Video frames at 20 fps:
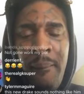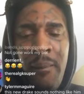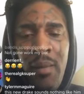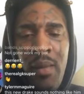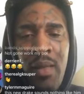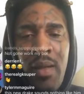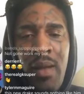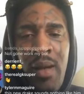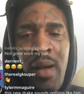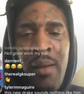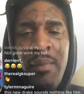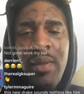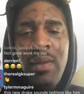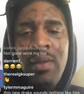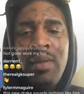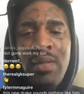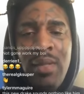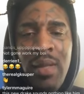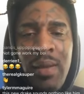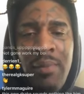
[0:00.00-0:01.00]
I'm
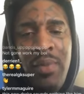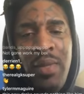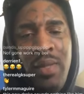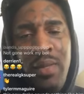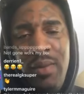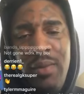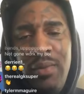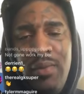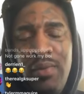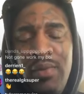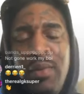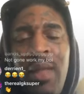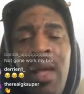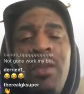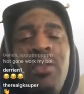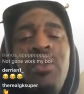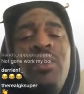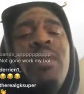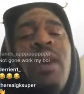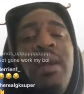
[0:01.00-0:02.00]
accepting. Now
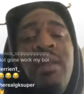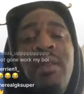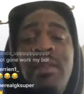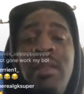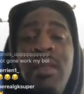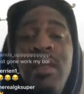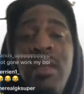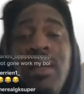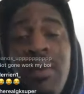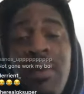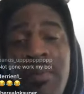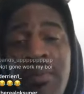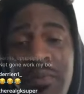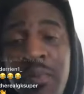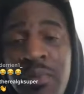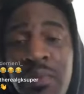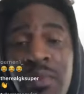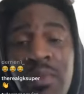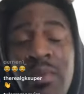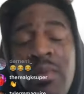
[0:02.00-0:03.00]
you gotta think.
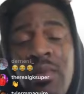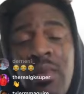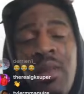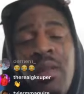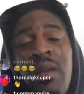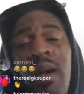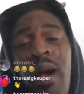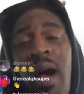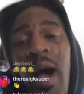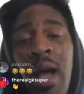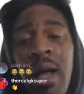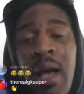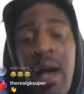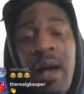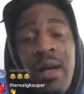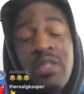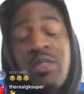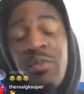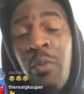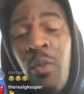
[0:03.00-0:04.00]
I
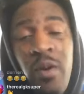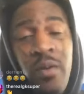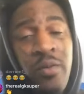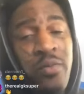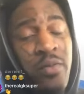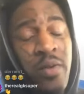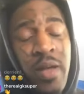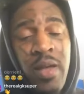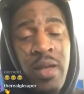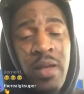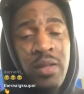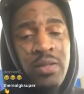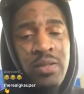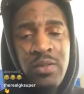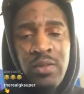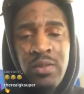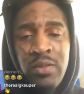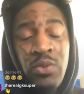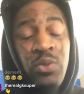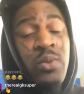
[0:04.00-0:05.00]
got smart fans.
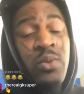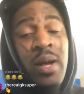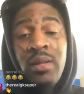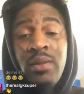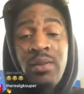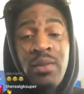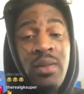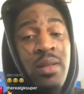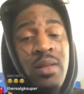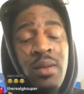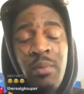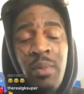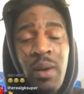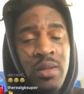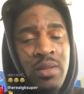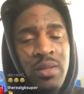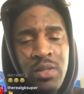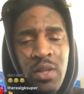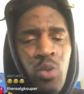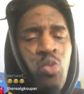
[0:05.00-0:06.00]
You got to think
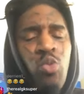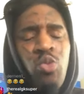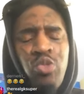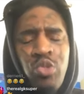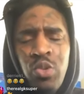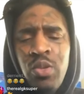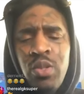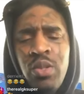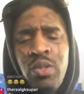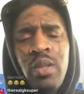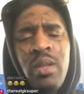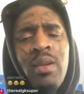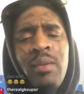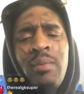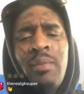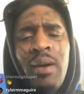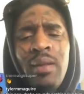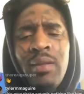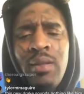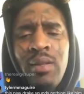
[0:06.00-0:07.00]
about this. I want you to think
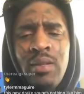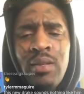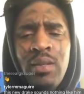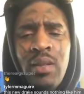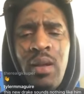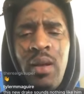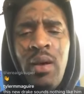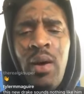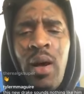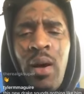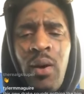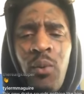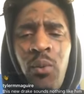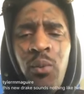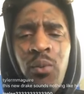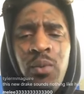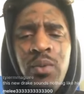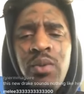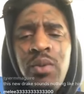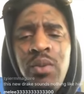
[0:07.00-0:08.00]
about this.
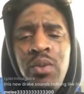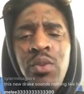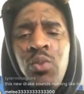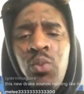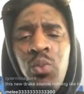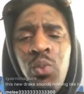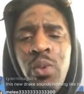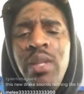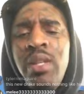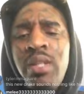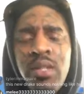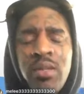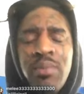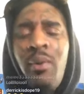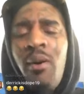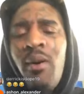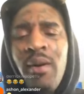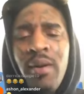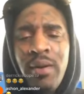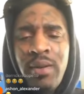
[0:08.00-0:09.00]
We
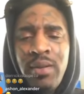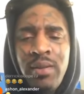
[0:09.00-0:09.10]
smart.